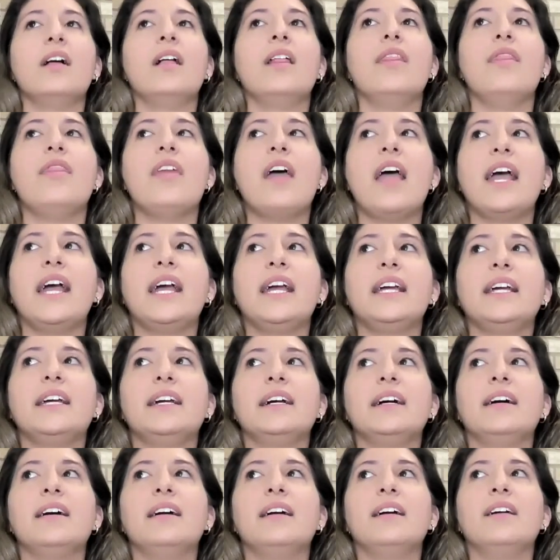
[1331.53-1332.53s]

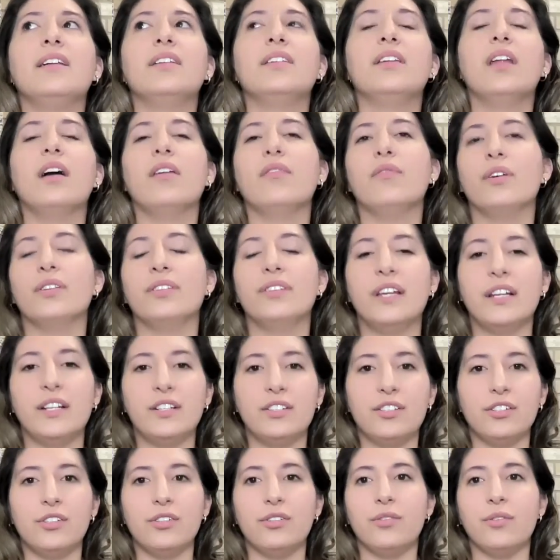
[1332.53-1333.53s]
They love what they
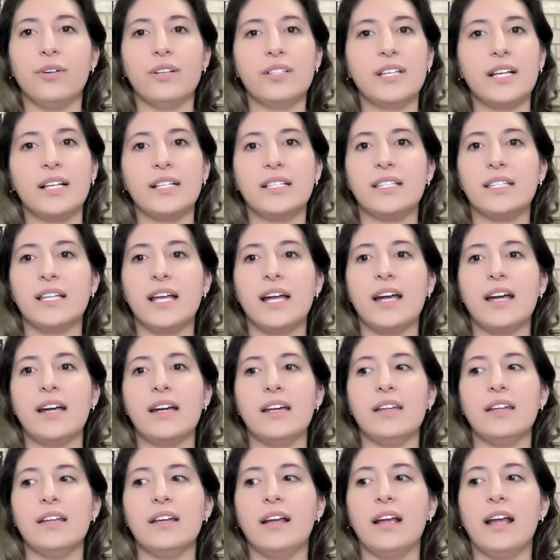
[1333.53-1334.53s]
do, as I
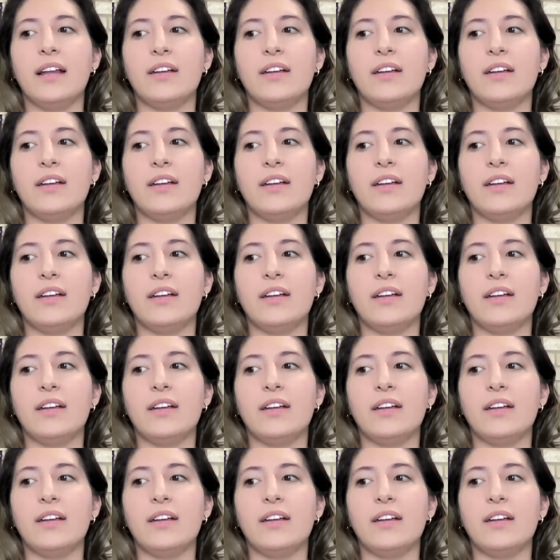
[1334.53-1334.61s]
said,